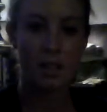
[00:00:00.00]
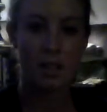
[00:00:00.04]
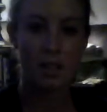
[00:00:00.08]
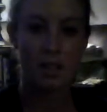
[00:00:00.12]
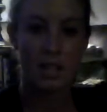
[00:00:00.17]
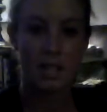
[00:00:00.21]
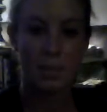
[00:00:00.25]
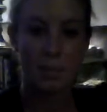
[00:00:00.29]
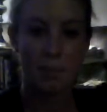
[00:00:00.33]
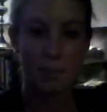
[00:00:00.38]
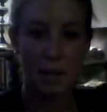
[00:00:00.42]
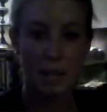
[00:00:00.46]

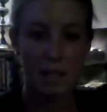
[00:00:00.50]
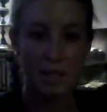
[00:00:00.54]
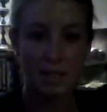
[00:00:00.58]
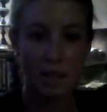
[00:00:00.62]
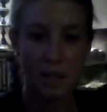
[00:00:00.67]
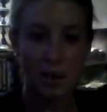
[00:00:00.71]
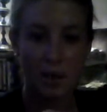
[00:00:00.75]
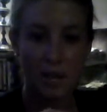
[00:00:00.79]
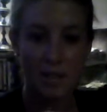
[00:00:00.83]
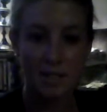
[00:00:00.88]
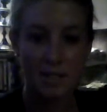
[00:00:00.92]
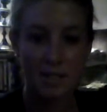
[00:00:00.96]
The
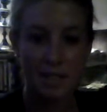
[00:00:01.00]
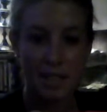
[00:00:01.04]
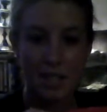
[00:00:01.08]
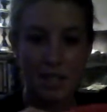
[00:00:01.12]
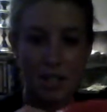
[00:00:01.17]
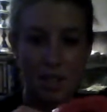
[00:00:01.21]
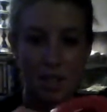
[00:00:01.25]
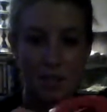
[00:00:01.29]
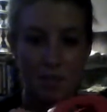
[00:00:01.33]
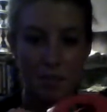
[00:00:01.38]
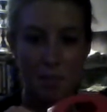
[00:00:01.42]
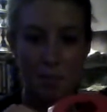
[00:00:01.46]
spring-loaded
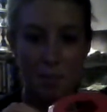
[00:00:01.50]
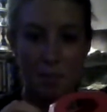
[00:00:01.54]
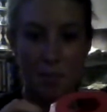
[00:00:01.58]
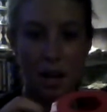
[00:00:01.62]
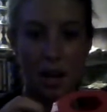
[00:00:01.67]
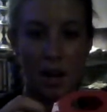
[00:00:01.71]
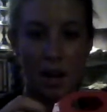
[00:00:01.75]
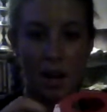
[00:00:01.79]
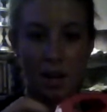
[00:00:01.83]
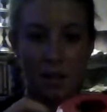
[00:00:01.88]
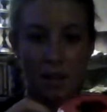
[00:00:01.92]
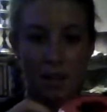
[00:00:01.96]
center of the
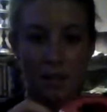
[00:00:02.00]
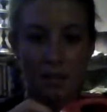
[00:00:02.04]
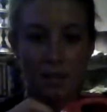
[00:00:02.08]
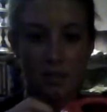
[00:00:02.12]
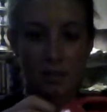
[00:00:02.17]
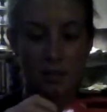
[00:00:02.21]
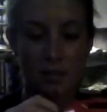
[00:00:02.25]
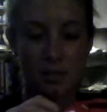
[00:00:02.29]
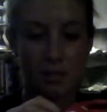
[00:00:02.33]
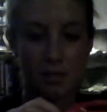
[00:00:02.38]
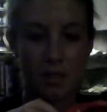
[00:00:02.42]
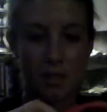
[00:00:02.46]
ball
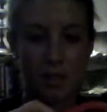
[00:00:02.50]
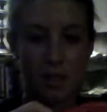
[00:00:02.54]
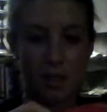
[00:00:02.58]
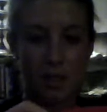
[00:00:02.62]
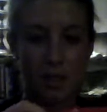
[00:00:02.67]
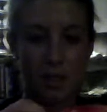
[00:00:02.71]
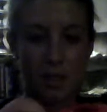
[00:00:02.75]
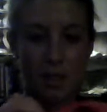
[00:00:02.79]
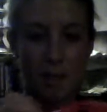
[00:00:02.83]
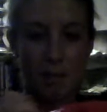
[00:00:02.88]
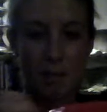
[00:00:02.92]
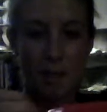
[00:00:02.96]

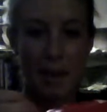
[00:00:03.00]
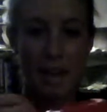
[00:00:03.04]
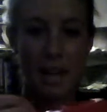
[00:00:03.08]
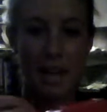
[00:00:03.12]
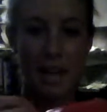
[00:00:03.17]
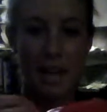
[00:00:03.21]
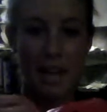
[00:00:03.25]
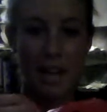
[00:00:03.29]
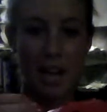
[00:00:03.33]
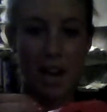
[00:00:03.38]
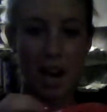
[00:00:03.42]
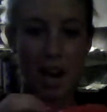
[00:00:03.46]
make
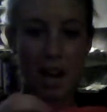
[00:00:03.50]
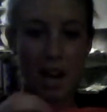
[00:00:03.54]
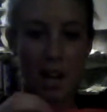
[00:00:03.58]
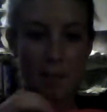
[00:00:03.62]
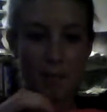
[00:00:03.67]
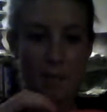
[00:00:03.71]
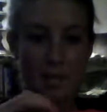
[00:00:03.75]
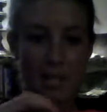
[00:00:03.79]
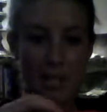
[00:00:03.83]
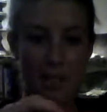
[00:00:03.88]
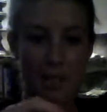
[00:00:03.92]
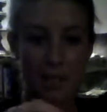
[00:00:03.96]
getting
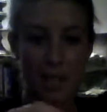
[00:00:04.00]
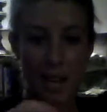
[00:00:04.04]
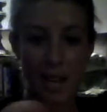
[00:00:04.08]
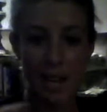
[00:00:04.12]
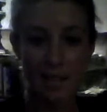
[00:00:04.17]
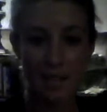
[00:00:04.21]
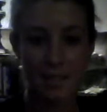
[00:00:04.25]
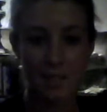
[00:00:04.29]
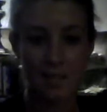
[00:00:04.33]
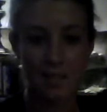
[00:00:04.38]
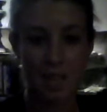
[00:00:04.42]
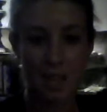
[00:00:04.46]
arms and
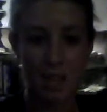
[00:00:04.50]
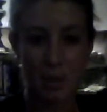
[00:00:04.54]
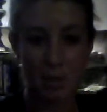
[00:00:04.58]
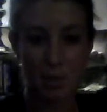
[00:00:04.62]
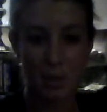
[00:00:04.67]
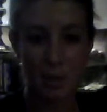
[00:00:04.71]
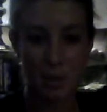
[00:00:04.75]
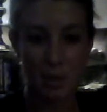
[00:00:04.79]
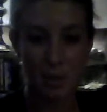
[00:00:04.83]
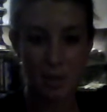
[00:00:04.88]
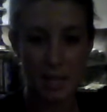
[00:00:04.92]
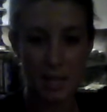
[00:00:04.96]
legs stuck
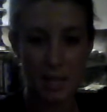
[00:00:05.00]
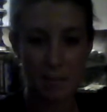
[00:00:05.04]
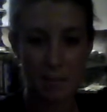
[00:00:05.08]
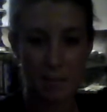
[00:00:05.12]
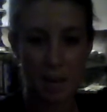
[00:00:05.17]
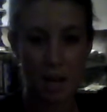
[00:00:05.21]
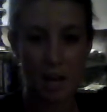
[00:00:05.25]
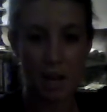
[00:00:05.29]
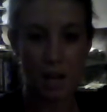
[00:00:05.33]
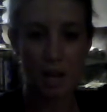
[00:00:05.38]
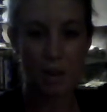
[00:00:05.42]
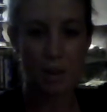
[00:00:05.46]
between the
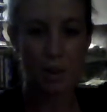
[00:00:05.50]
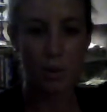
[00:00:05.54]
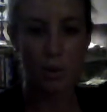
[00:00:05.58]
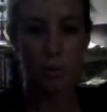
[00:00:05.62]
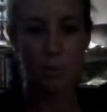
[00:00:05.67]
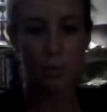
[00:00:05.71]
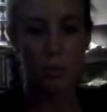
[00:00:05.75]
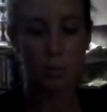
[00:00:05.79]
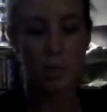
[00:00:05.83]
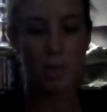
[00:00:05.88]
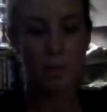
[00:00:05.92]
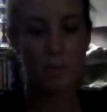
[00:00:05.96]
ball,
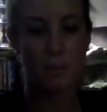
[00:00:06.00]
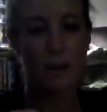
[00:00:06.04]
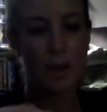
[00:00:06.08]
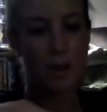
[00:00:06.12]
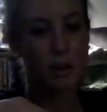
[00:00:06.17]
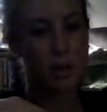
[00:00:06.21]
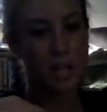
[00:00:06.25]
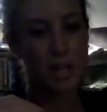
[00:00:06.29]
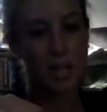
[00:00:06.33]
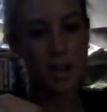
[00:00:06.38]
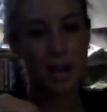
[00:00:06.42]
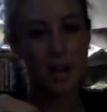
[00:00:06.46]
which may
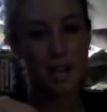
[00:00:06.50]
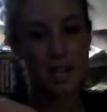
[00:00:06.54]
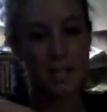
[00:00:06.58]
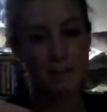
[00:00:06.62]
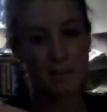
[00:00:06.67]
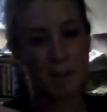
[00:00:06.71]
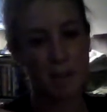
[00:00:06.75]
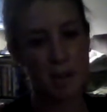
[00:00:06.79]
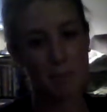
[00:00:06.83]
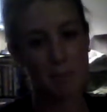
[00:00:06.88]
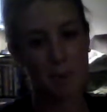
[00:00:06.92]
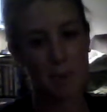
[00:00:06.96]
only cause
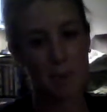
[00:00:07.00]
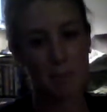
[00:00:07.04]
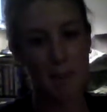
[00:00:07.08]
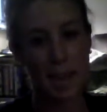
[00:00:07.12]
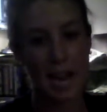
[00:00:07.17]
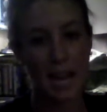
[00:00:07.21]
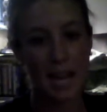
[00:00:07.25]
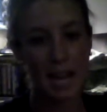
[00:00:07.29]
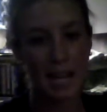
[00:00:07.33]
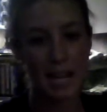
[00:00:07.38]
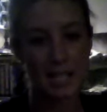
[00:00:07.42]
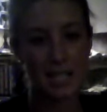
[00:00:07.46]
minimal
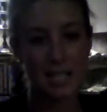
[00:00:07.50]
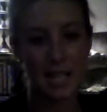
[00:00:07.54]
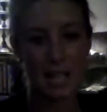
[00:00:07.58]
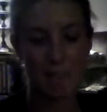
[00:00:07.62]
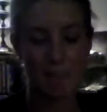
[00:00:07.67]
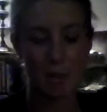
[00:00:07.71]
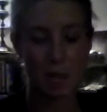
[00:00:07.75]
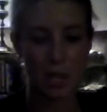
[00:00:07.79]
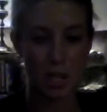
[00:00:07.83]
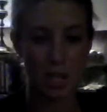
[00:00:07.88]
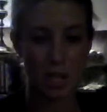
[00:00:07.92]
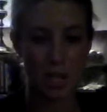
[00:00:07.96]
pain and
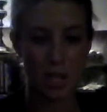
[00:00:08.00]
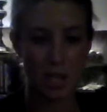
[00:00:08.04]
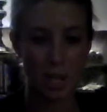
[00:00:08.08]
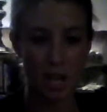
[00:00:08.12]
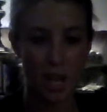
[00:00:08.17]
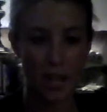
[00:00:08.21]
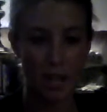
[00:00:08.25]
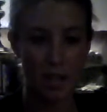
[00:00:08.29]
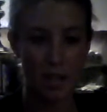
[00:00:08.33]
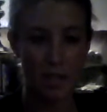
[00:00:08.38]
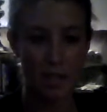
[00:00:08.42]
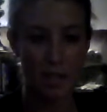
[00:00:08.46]
damage to the
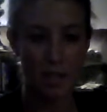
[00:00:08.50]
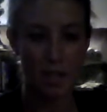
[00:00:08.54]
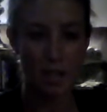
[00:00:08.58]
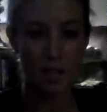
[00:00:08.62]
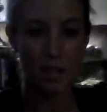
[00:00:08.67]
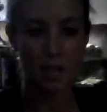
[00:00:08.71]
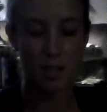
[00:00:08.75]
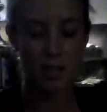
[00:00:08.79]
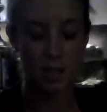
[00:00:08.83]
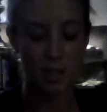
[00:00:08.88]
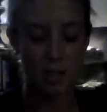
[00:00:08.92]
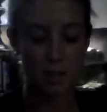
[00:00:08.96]
child
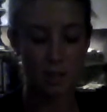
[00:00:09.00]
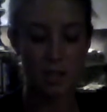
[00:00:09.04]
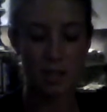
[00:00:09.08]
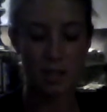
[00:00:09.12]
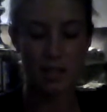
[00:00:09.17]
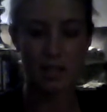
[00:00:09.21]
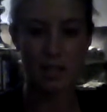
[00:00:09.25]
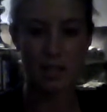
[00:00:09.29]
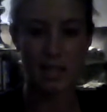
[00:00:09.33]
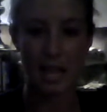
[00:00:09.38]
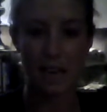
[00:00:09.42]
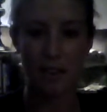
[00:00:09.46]
due to
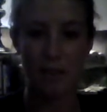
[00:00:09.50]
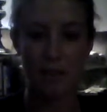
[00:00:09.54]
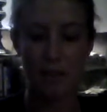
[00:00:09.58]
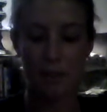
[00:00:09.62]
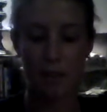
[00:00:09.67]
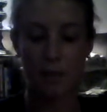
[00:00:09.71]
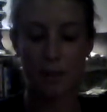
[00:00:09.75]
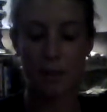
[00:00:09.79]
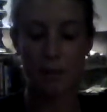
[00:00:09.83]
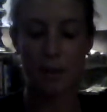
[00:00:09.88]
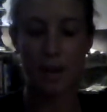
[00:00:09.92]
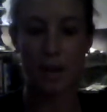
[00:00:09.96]
the safe,
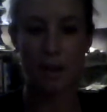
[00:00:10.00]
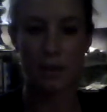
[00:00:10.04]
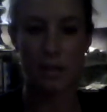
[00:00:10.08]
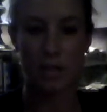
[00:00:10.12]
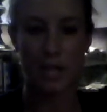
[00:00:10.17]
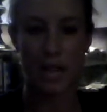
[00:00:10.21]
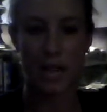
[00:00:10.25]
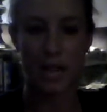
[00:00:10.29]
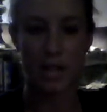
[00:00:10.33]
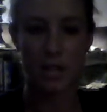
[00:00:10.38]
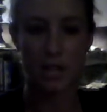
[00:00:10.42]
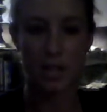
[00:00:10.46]
rounded
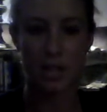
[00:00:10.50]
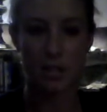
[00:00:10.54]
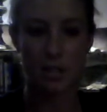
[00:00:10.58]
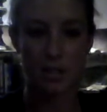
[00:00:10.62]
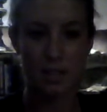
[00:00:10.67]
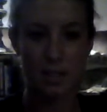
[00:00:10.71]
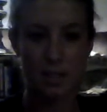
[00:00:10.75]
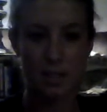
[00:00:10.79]
edges.